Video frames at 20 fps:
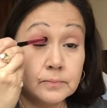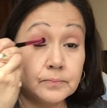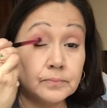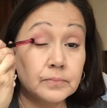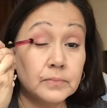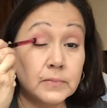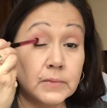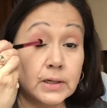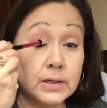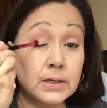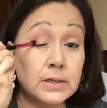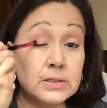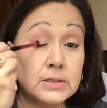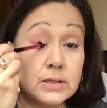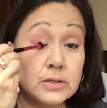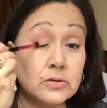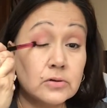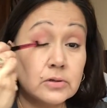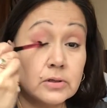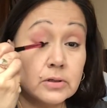And like I
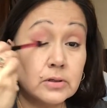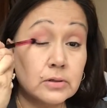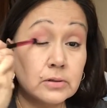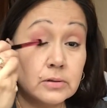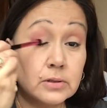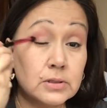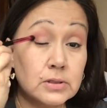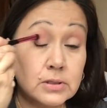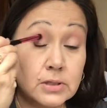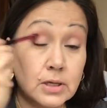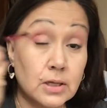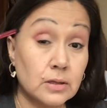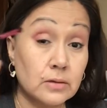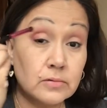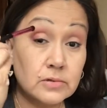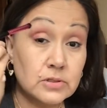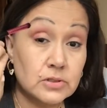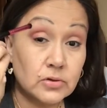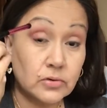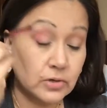said, this color
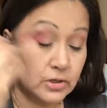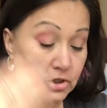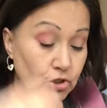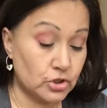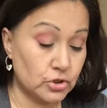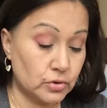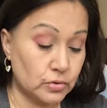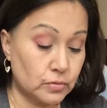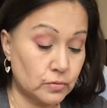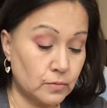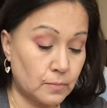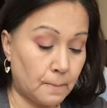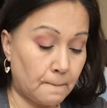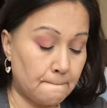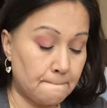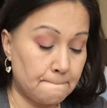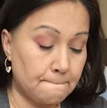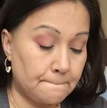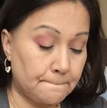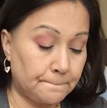is going to
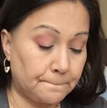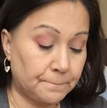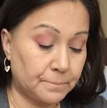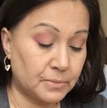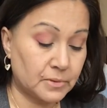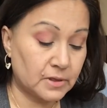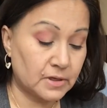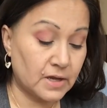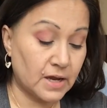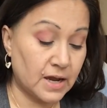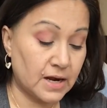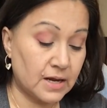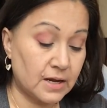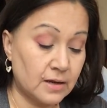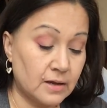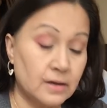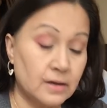kind of